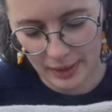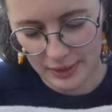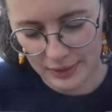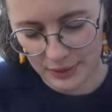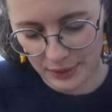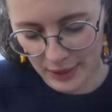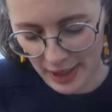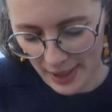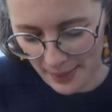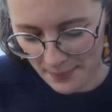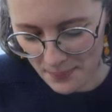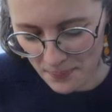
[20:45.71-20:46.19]

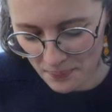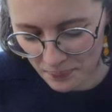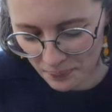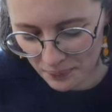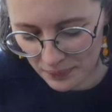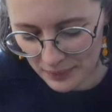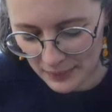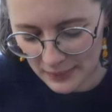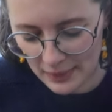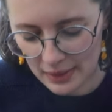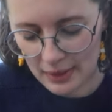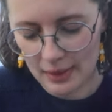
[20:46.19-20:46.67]
So yeah,
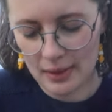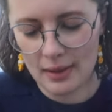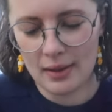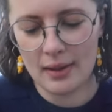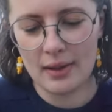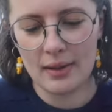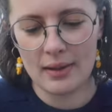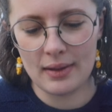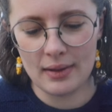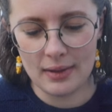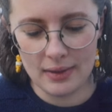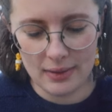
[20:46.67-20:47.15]

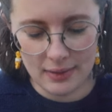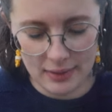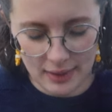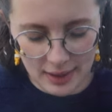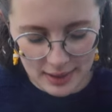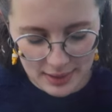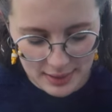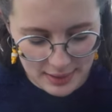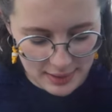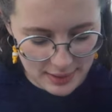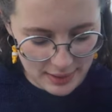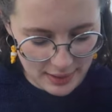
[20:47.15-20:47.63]

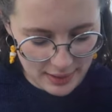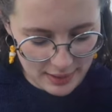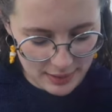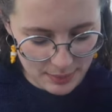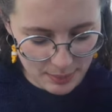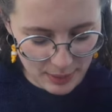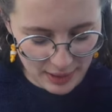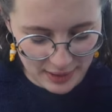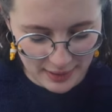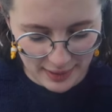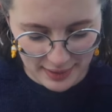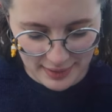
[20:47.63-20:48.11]
this
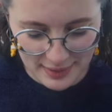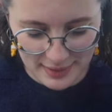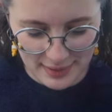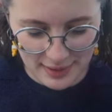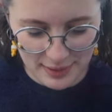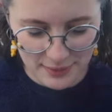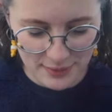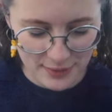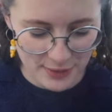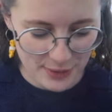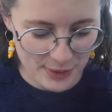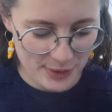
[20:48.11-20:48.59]
is my test
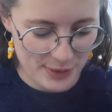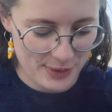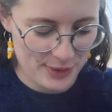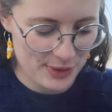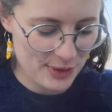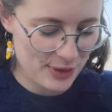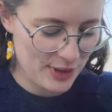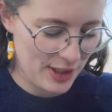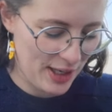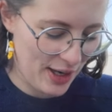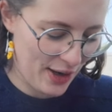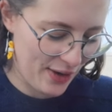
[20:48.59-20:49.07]
knit for
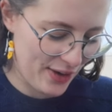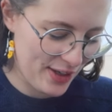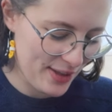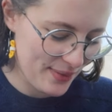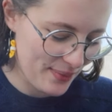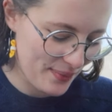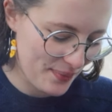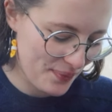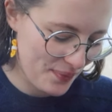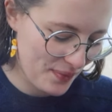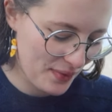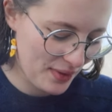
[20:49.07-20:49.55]

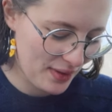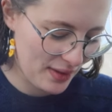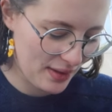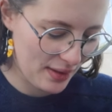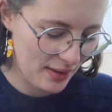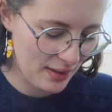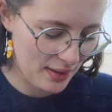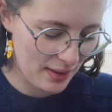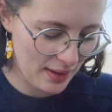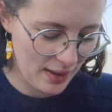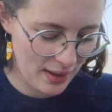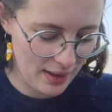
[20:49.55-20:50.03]
Chiara.
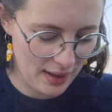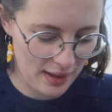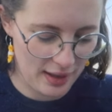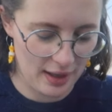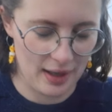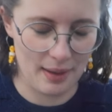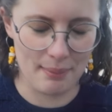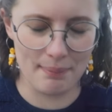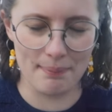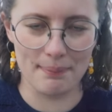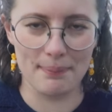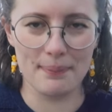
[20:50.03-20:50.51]

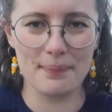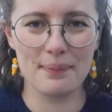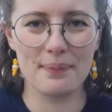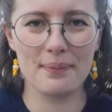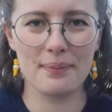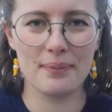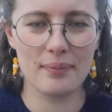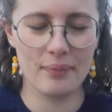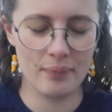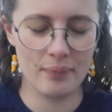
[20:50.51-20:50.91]
Um,